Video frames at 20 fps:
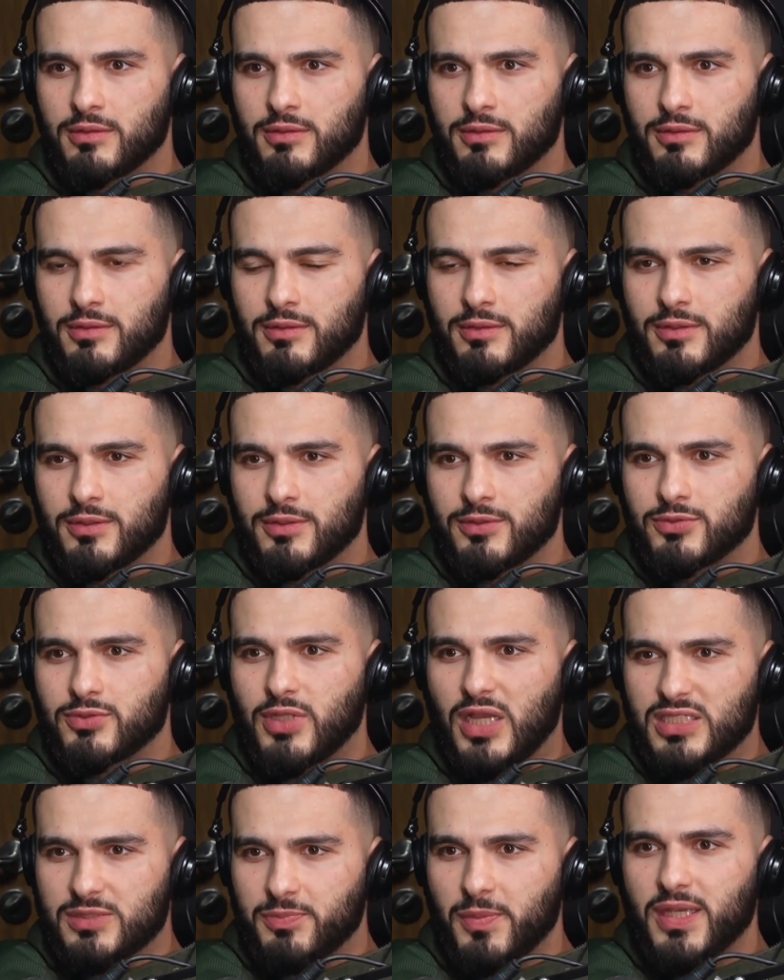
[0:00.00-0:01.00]
I'm here for it.
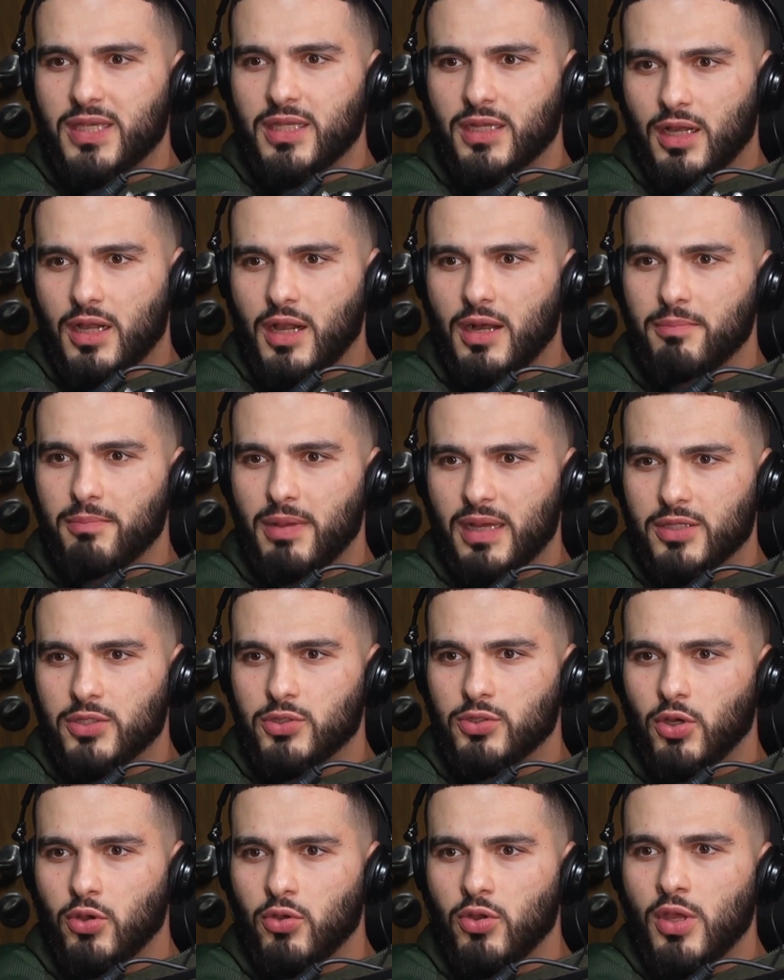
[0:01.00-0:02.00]
That's making a comeback, you
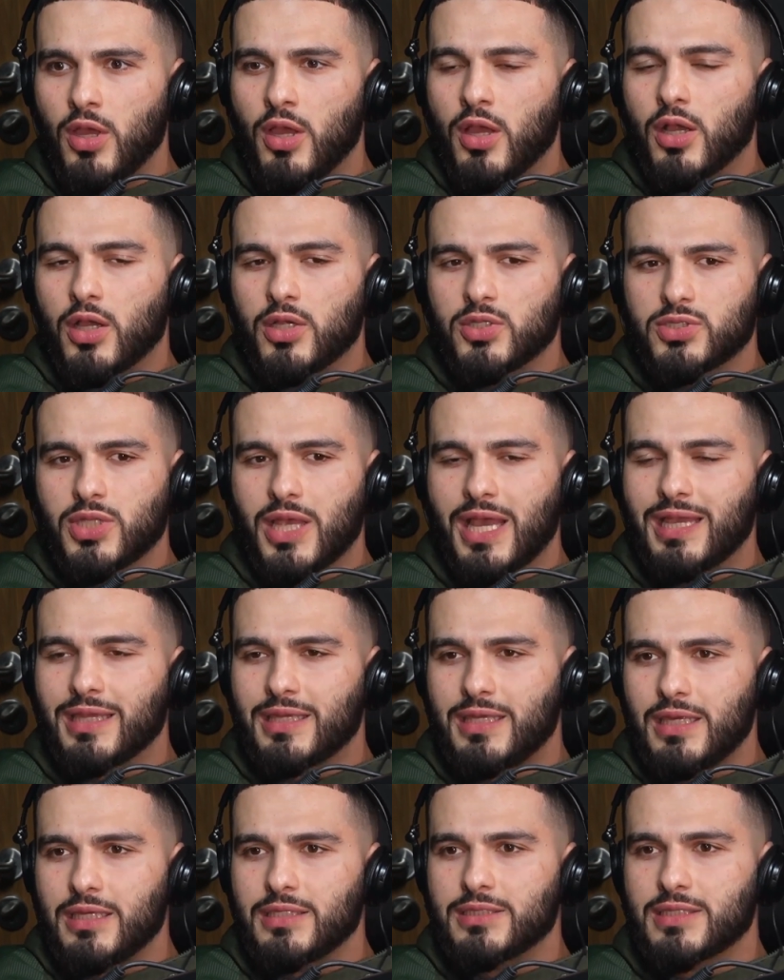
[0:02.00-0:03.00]
know? I'm here for it. Because at
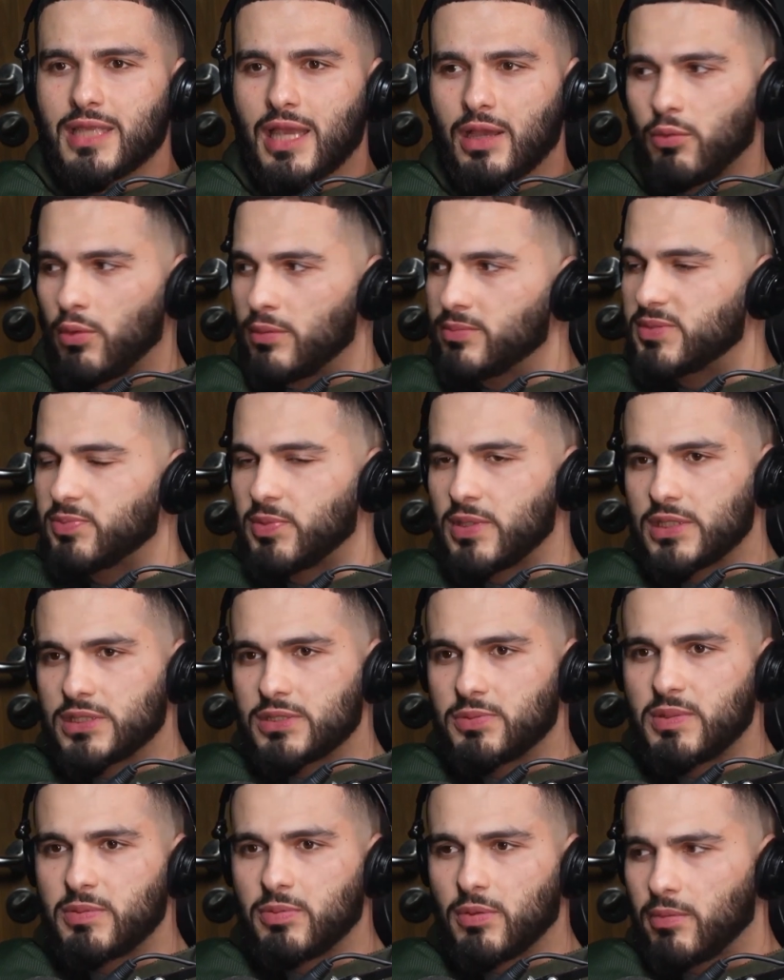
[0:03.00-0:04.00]
gigs now, I'm speaking to
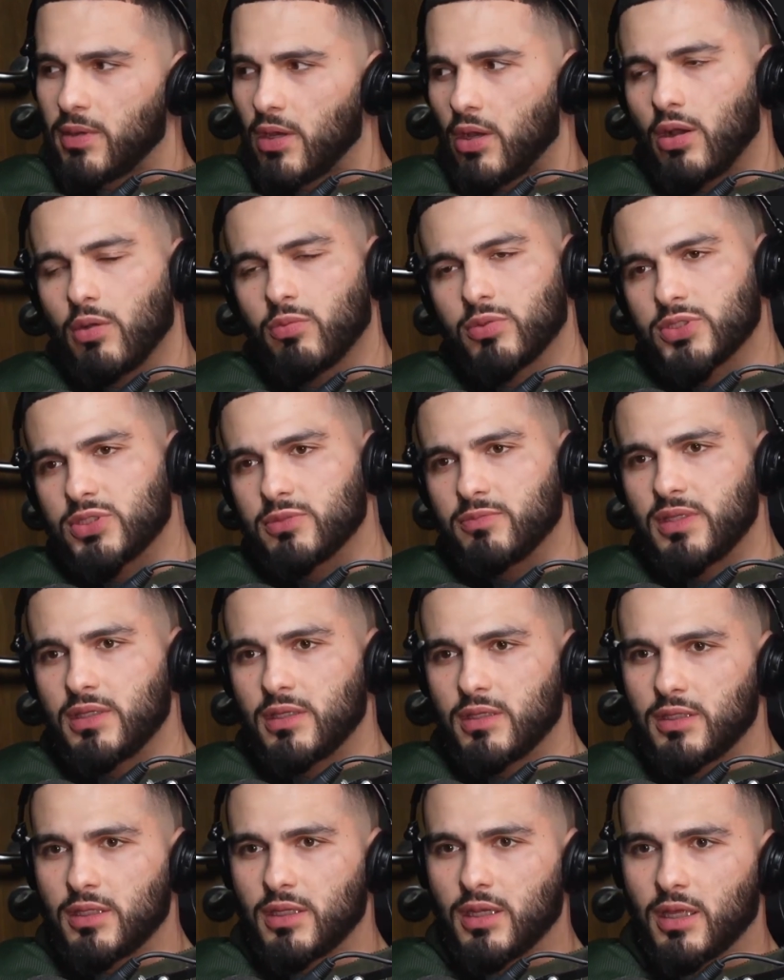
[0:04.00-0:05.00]
people, I'm like, oh, where'd you meet?
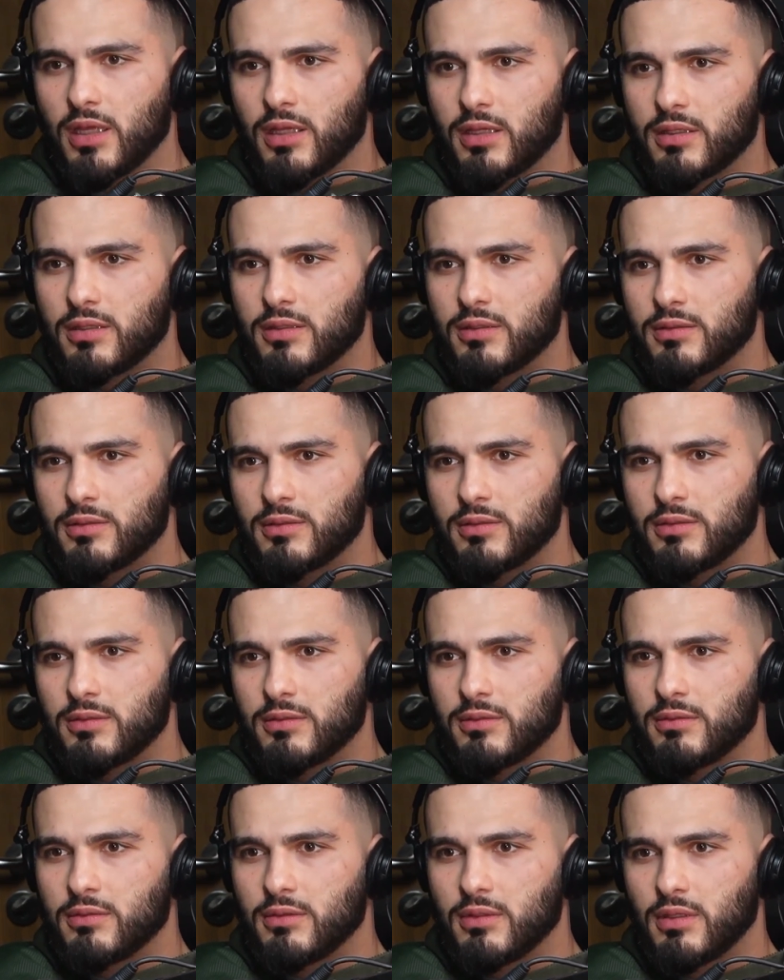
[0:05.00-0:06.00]
And they're like,
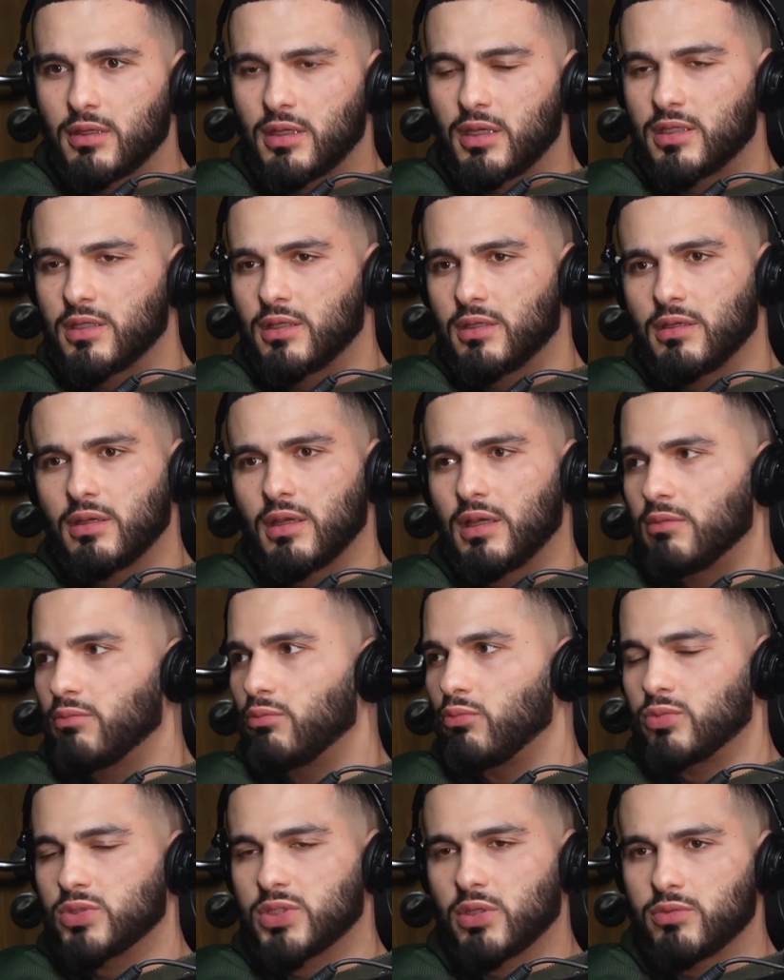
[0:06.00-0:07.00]
uh, uh,
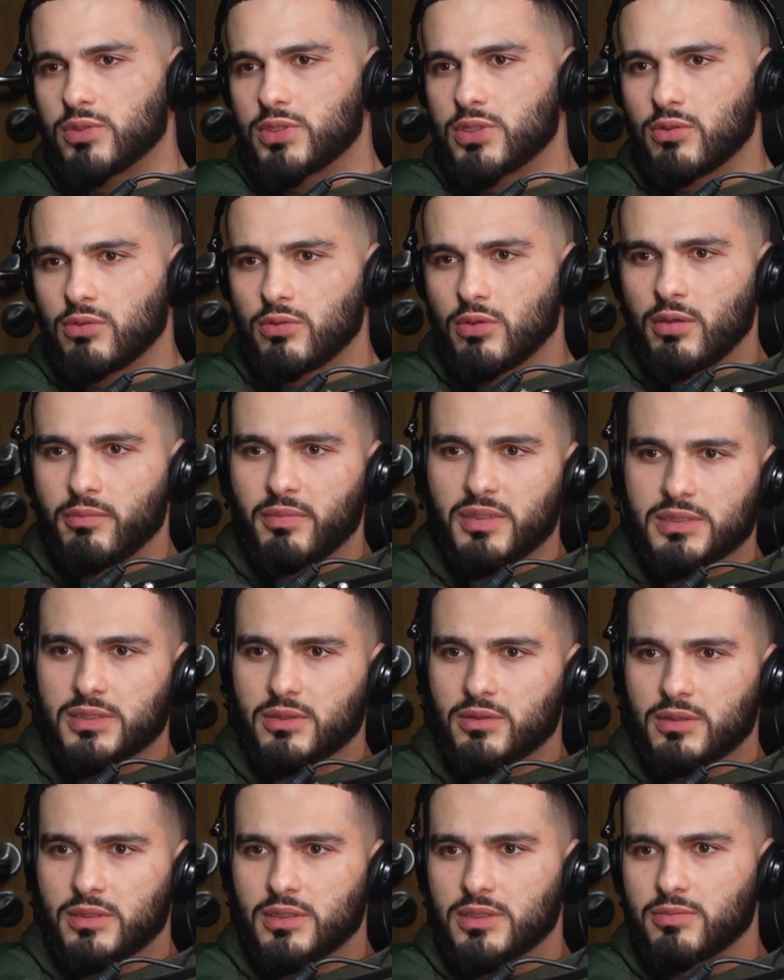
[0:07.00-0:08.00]
so-and-so, I met
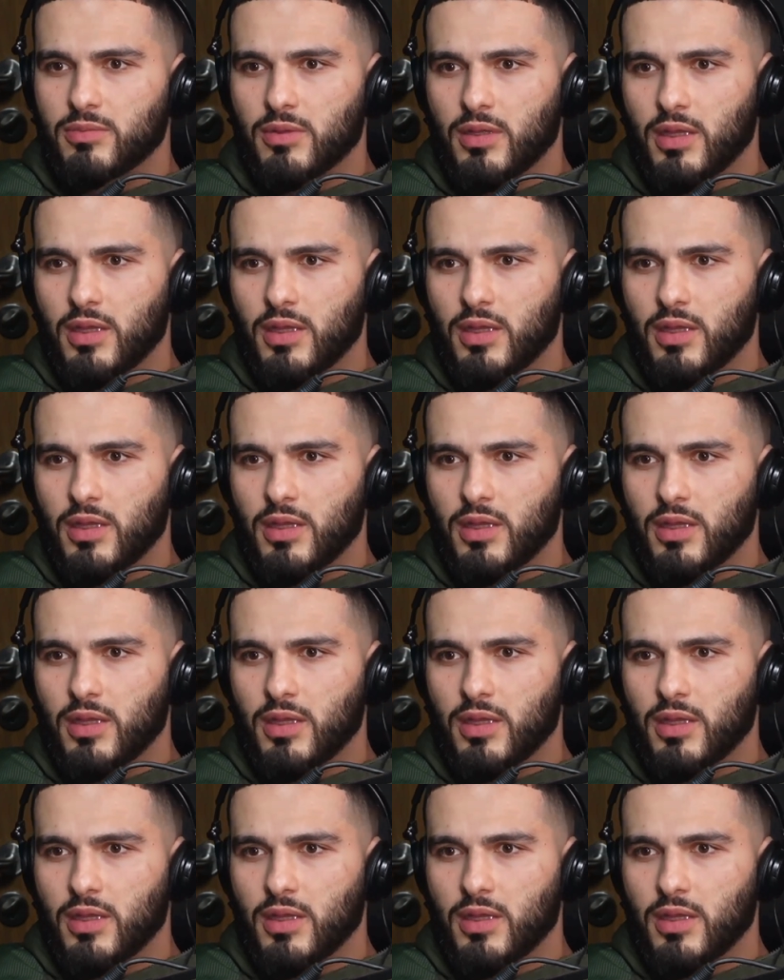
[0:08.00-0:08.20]
in this. Great.